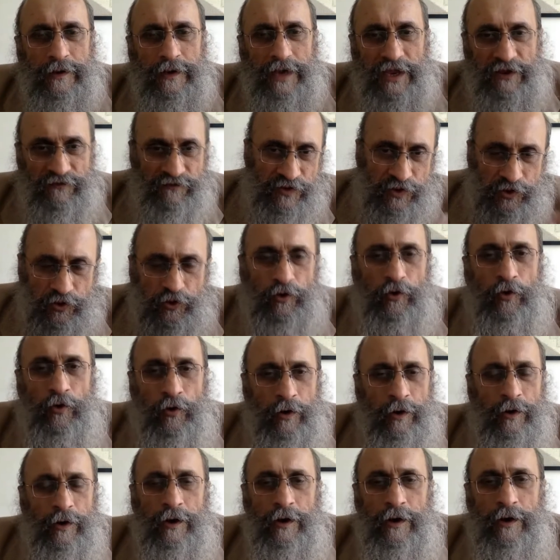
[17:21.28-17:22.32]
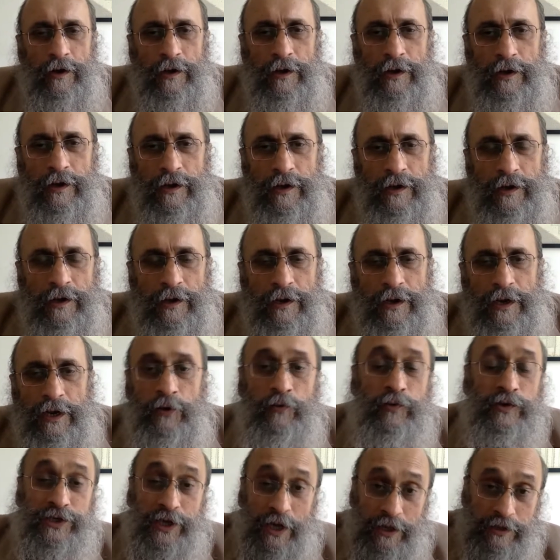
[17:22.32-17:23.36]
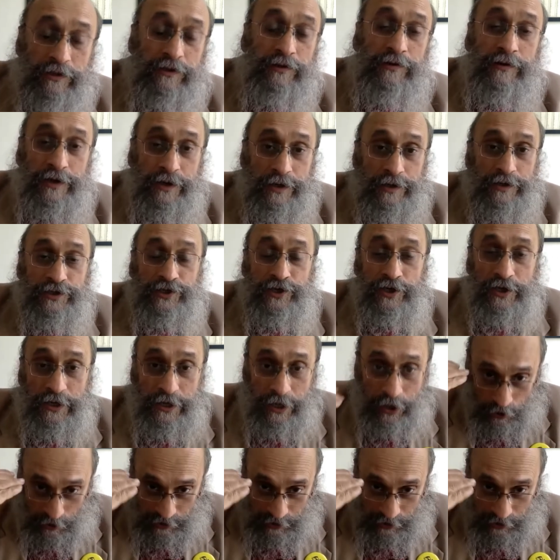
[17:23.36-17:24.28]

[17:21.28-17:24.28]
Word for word: Even though it was done three years earlier,